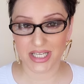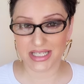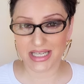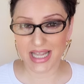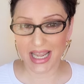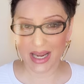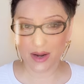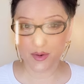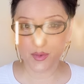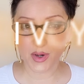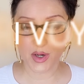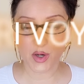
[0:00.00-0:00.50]

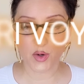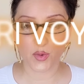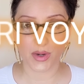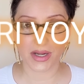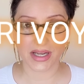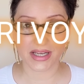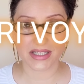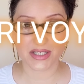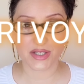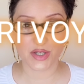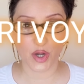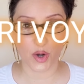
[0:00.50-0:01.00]
Today, we're
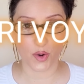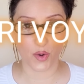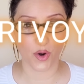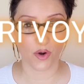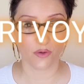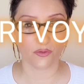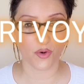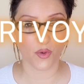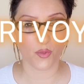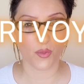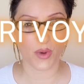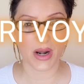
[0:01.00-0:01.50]
going to go
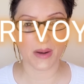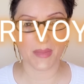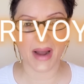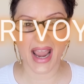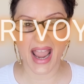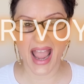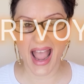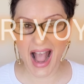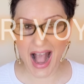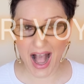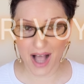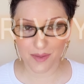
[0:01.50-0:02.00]
over one of my
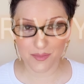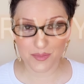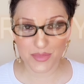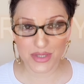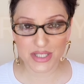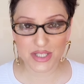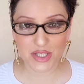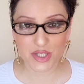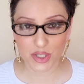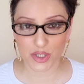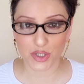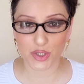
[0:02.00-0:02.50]

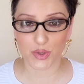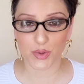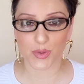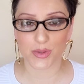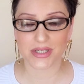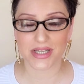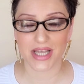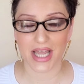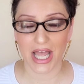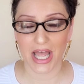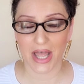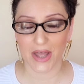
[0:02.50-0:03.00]

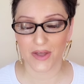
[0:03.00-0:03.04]
absolute